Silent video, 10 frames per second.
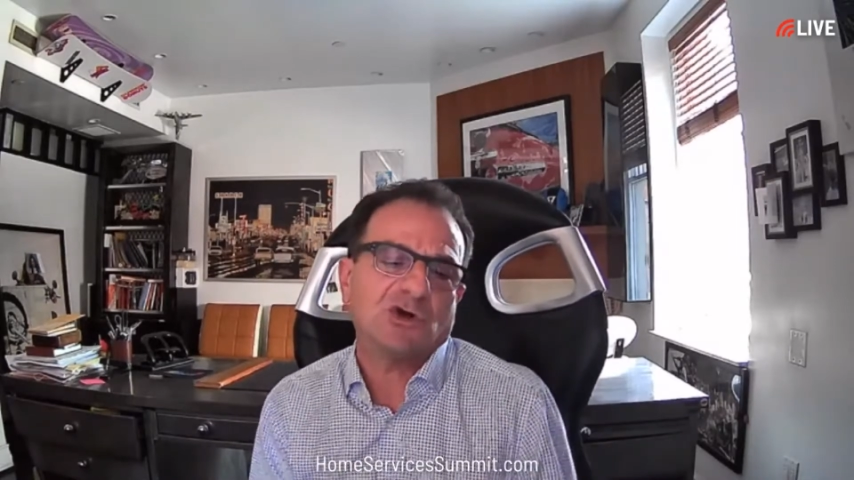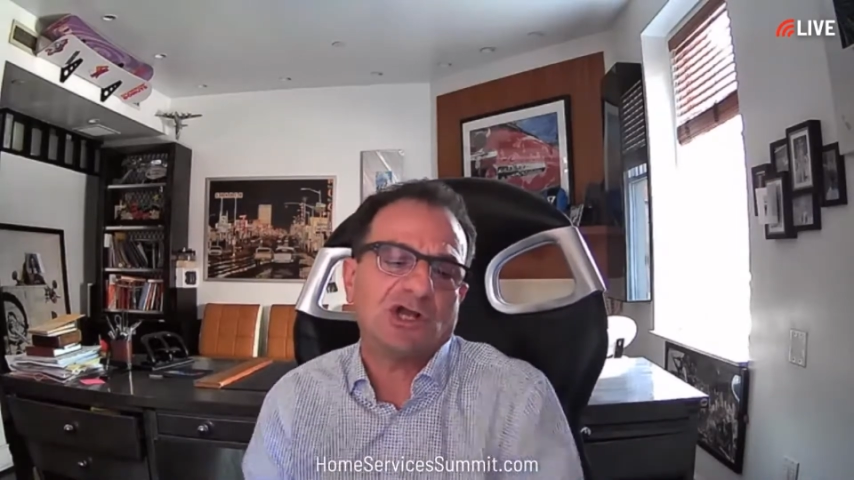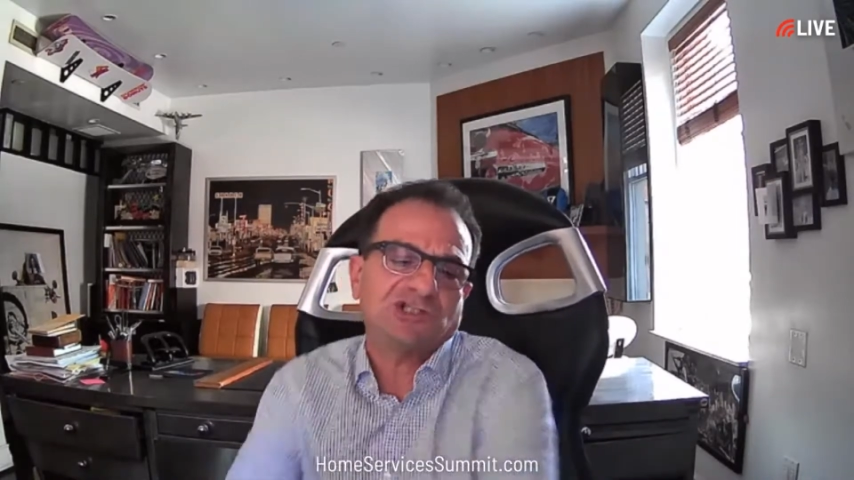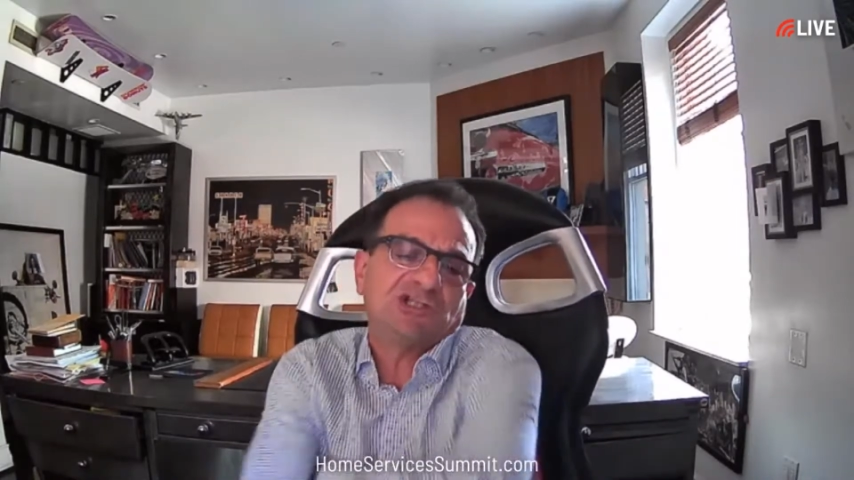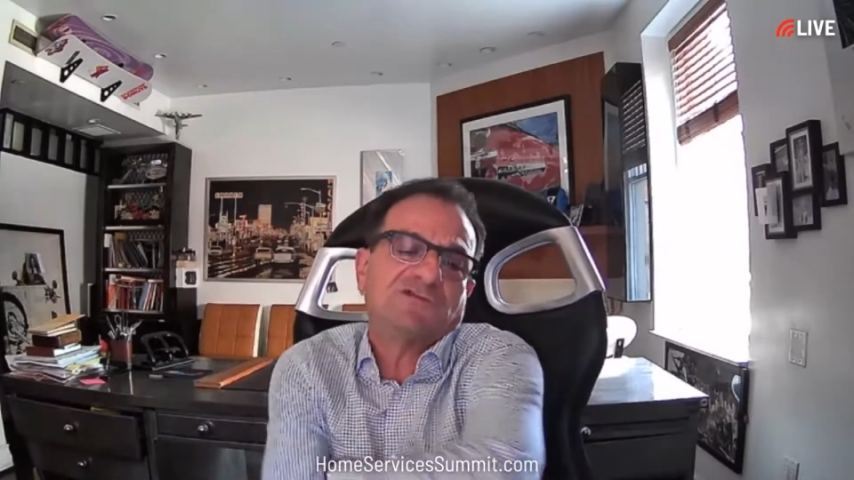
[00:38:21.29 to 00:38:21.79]

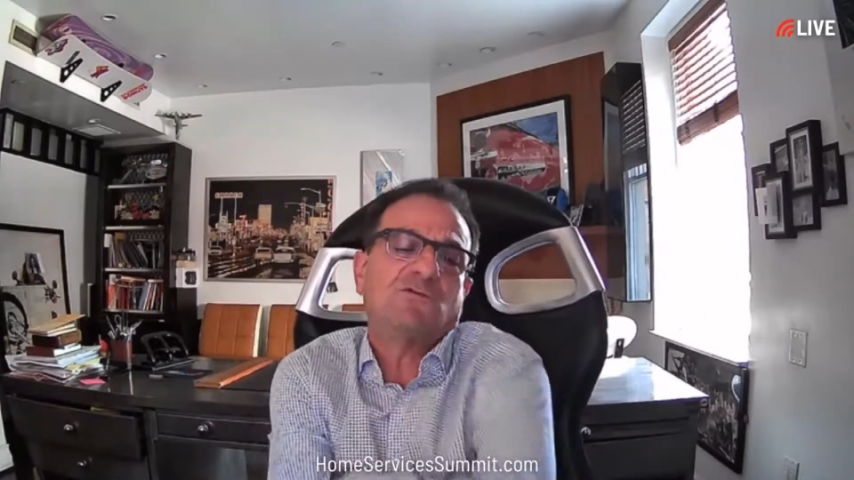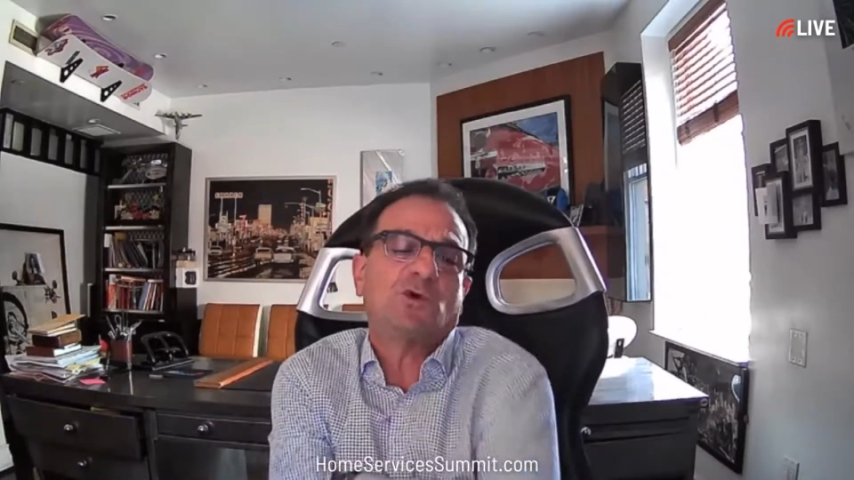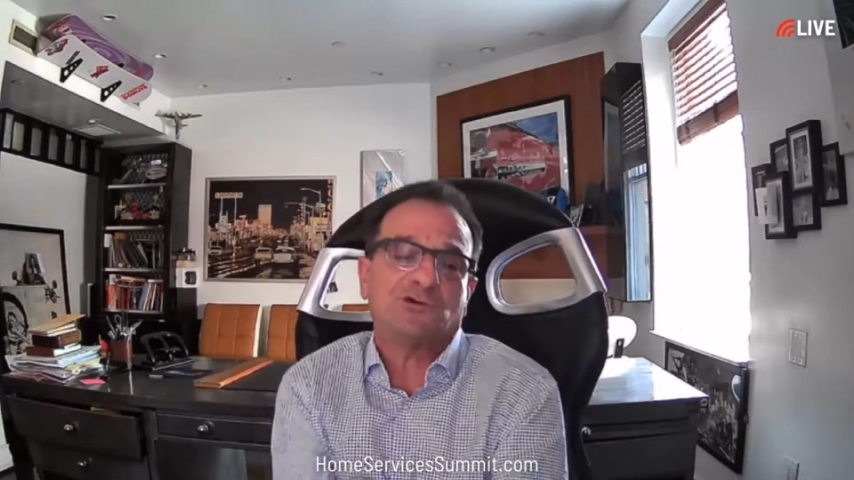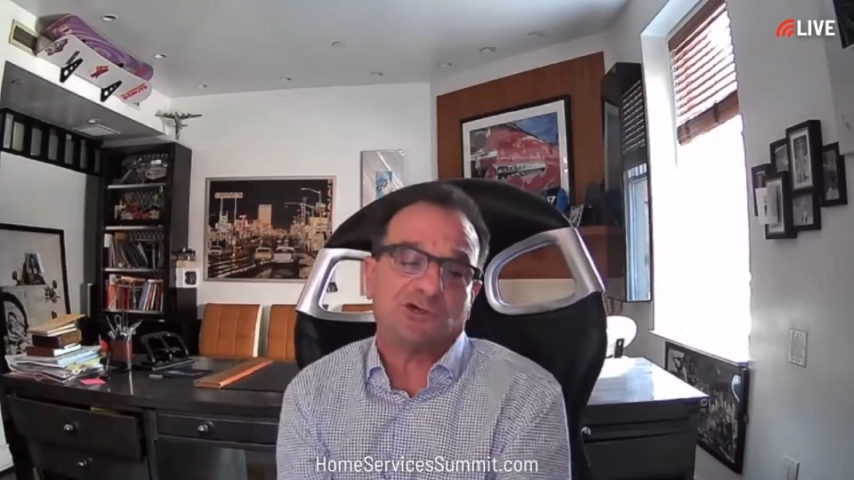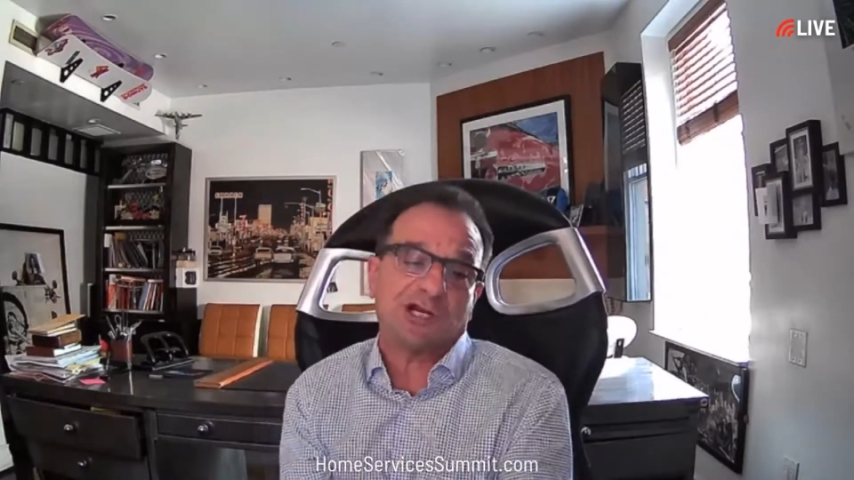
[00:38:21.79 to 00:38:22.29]
cost is
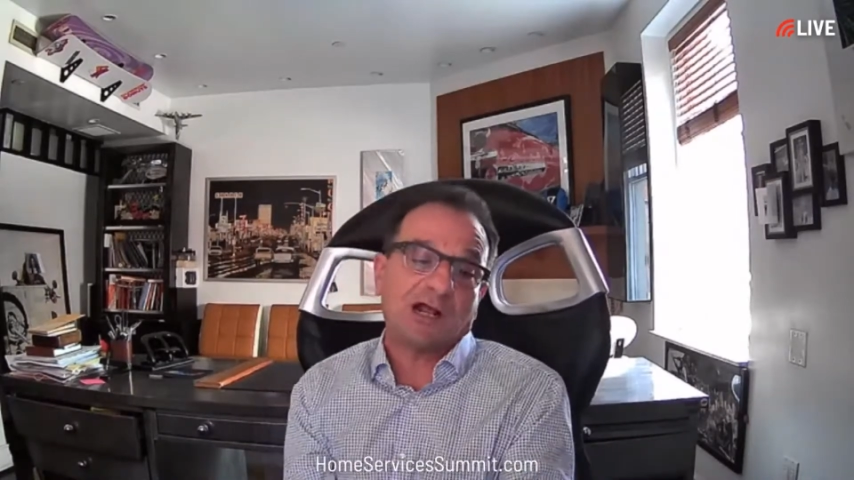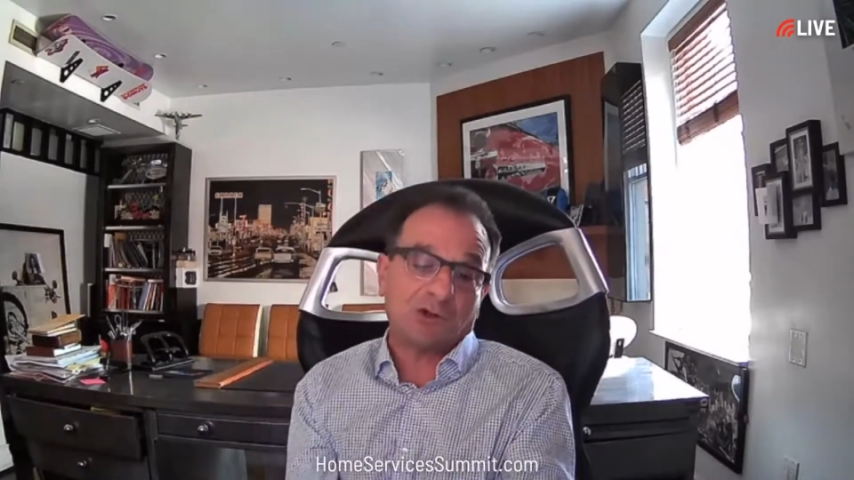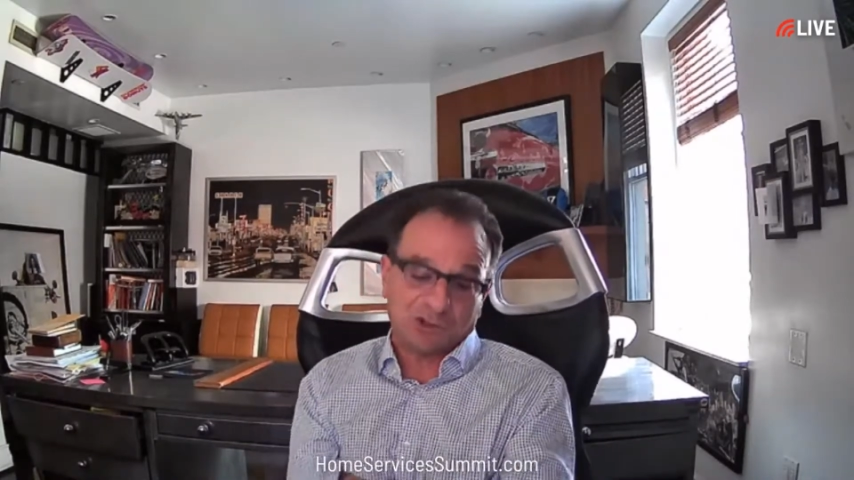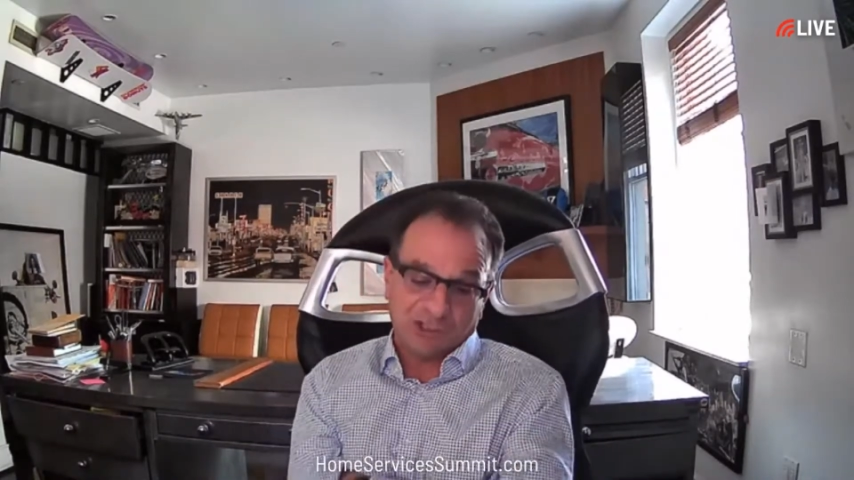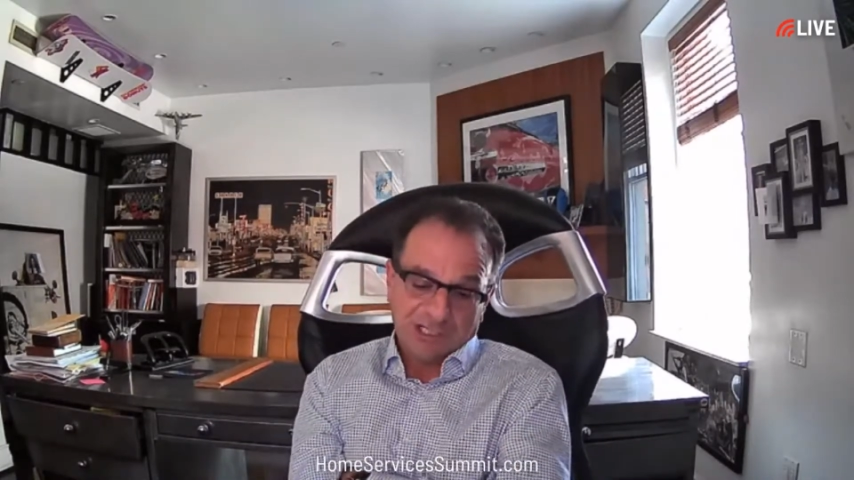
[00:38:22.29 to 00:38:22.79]

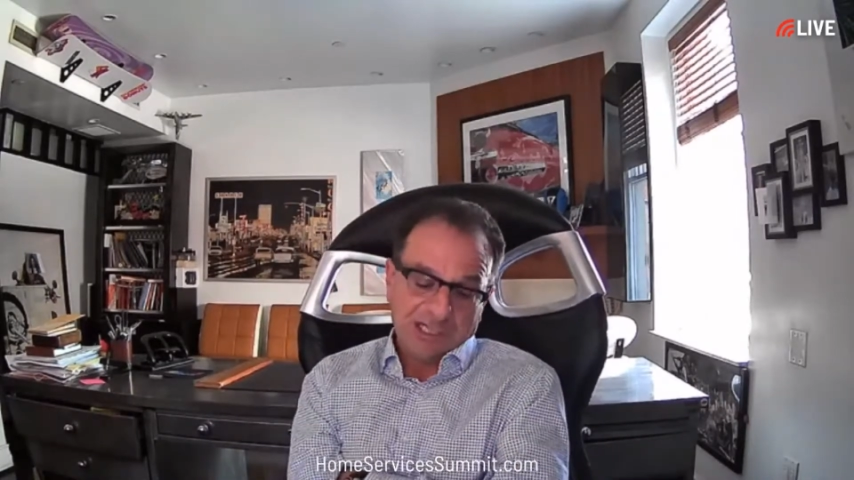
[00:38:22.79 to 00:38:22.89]
$400